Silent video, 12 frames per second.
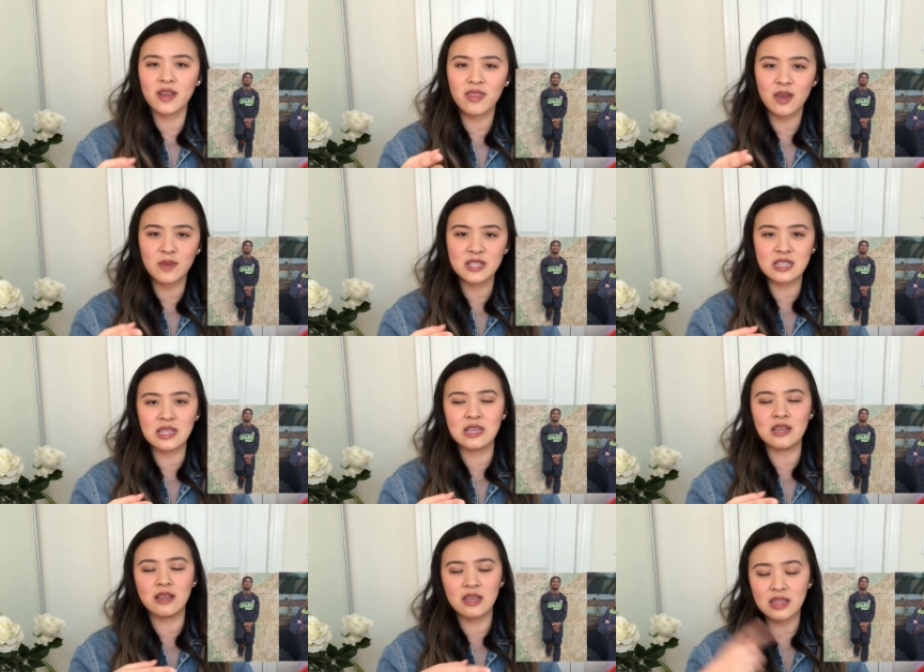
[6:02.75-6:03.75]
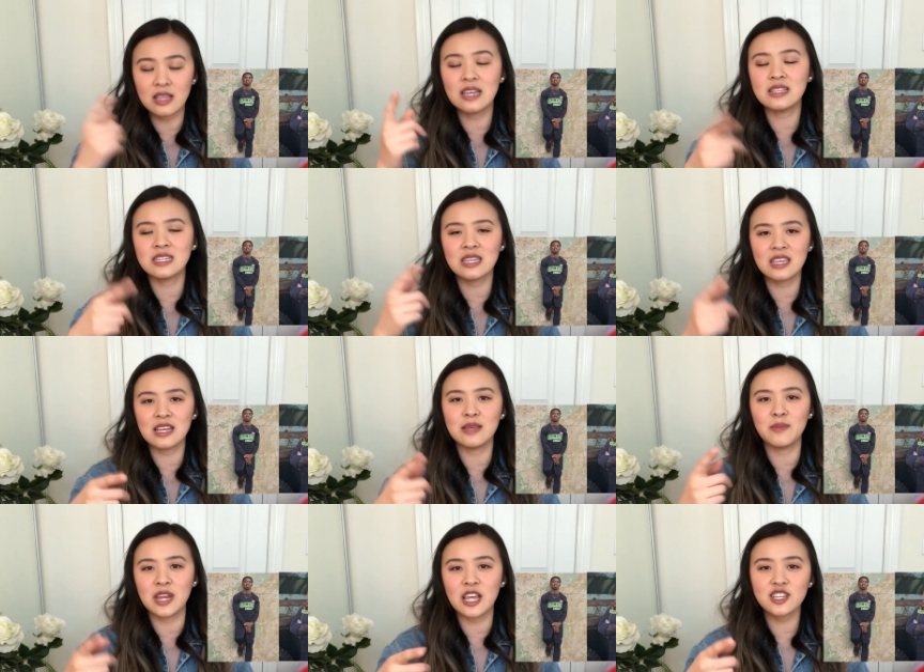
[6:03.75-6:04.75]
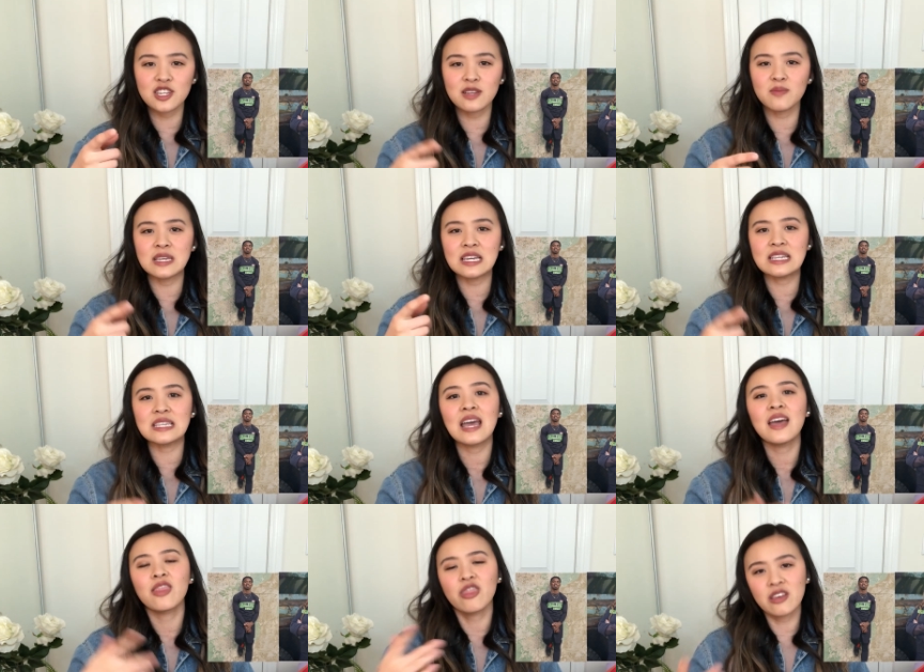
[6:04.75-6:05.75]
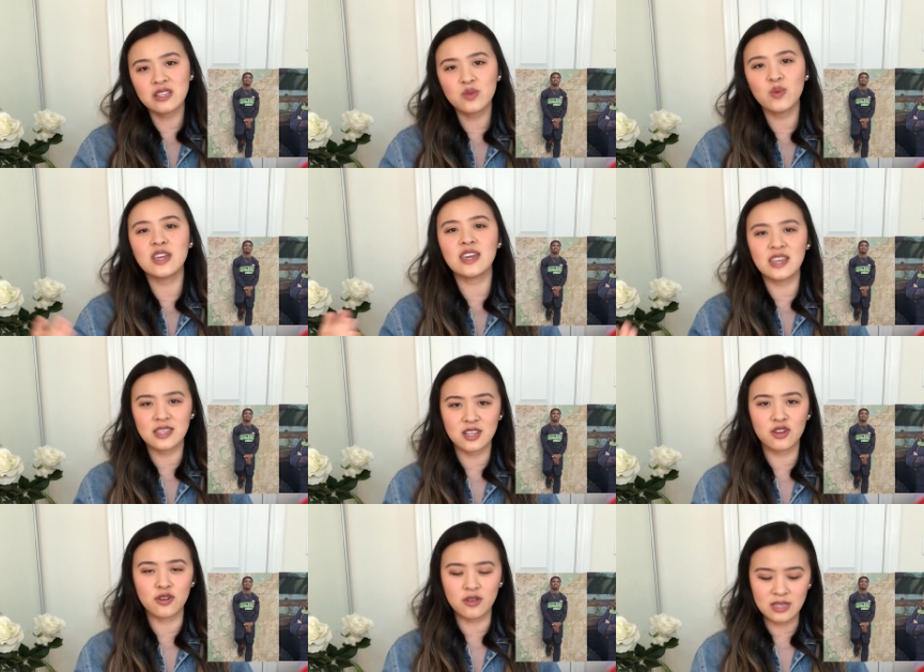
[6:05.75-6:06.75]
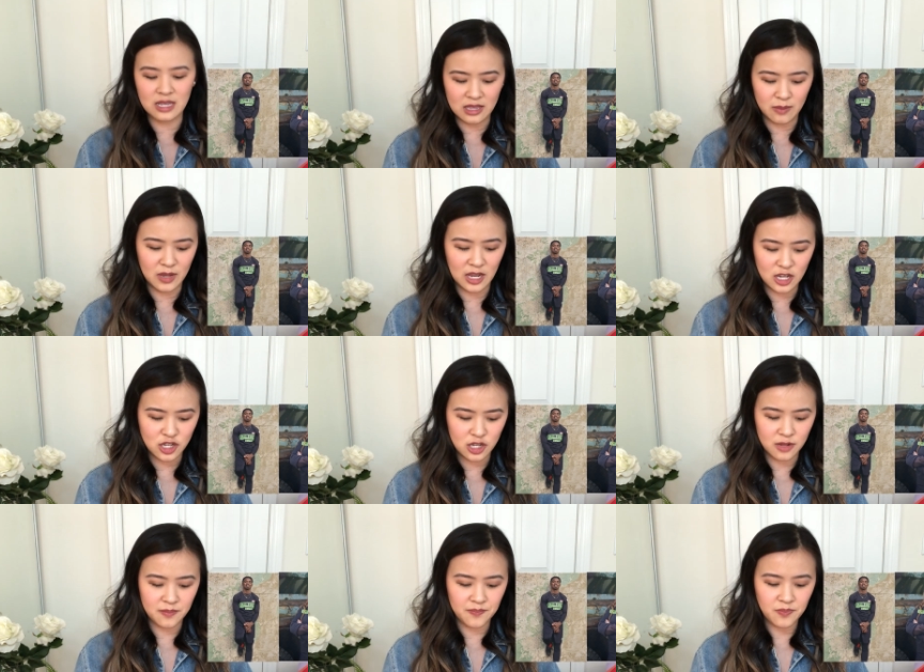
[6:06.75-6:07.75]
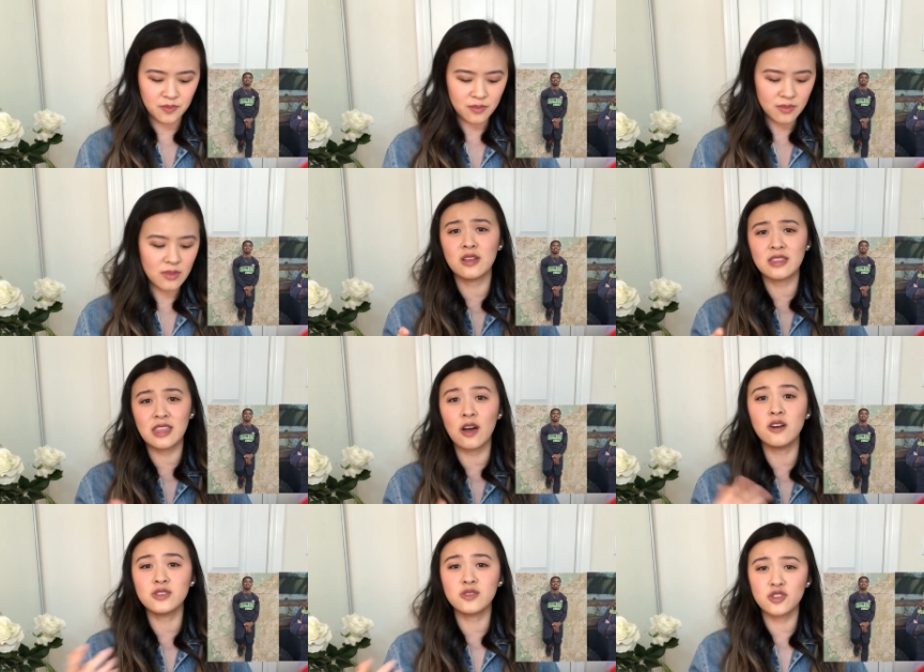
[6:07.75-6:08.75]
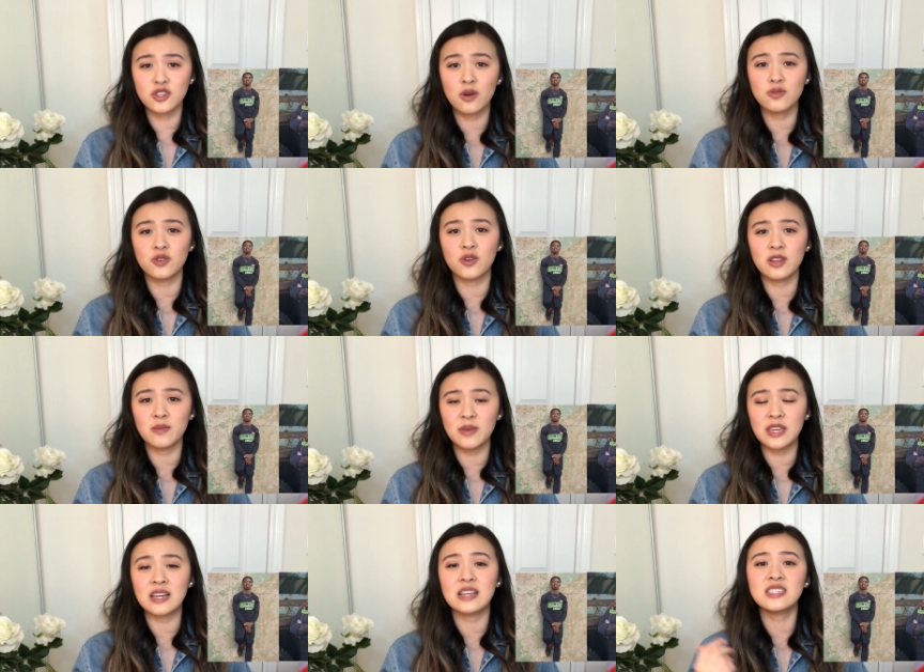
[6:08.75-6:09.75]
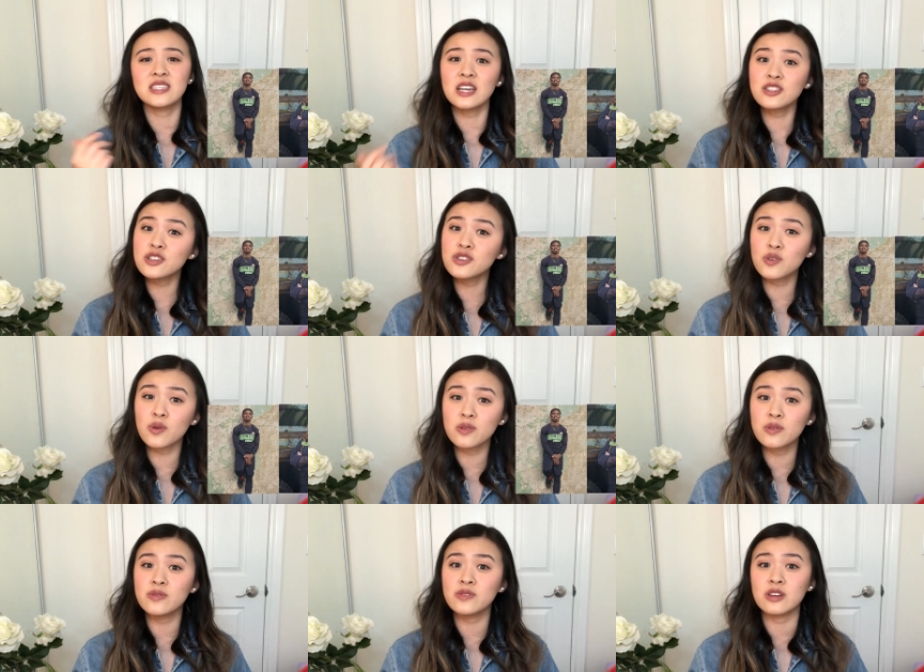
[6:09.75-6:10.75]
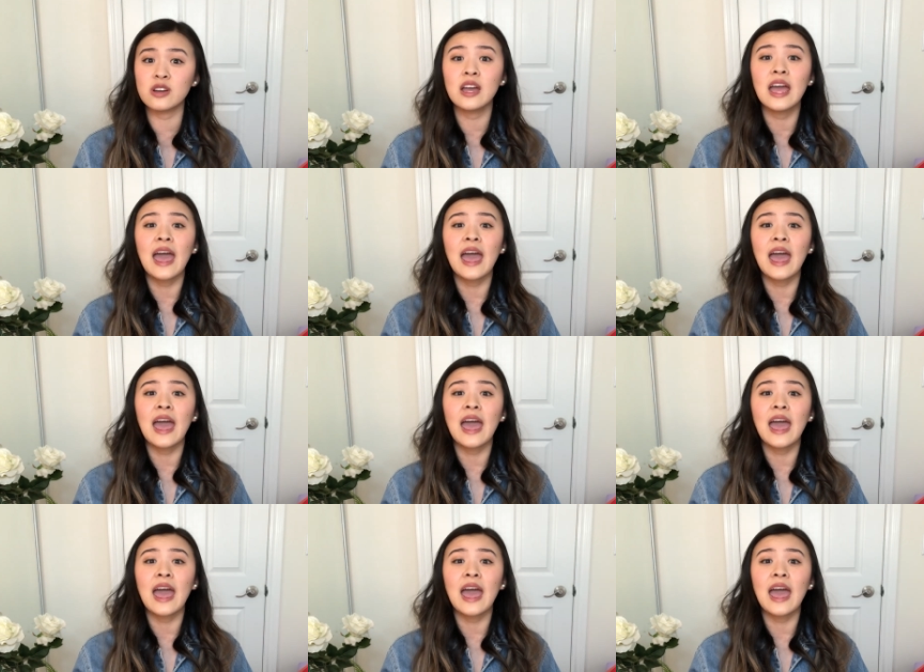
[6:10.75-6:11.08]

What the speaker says: of them into the elimination, because this week is a girls' elimination. They also show Jordan being such a sore loser